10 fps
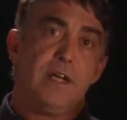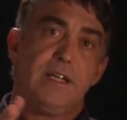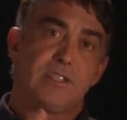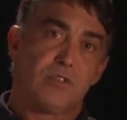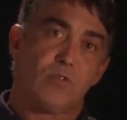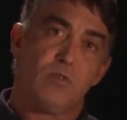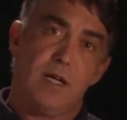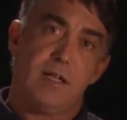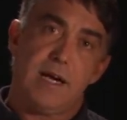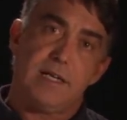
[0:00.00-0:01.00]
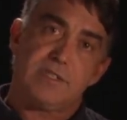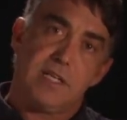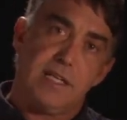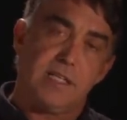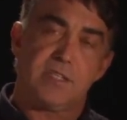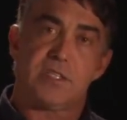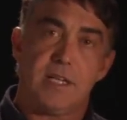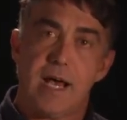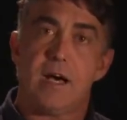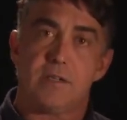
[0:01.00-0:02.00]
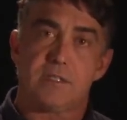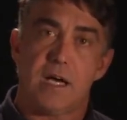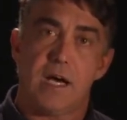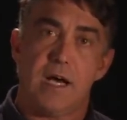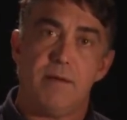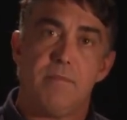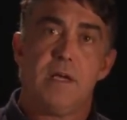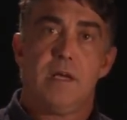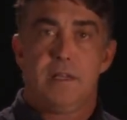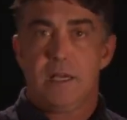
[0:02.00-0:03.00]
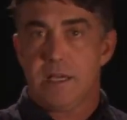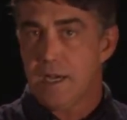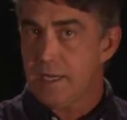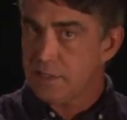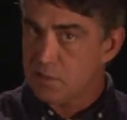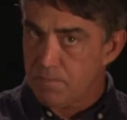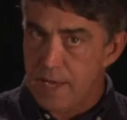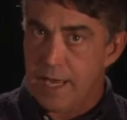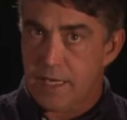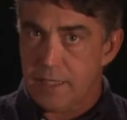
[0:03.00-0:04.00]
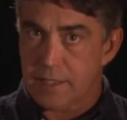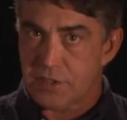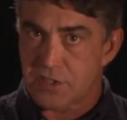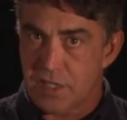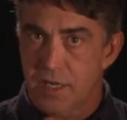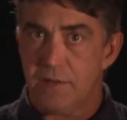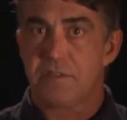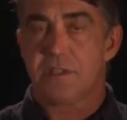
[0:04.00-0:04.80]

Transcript: is to realize it is now time that God is making this shift.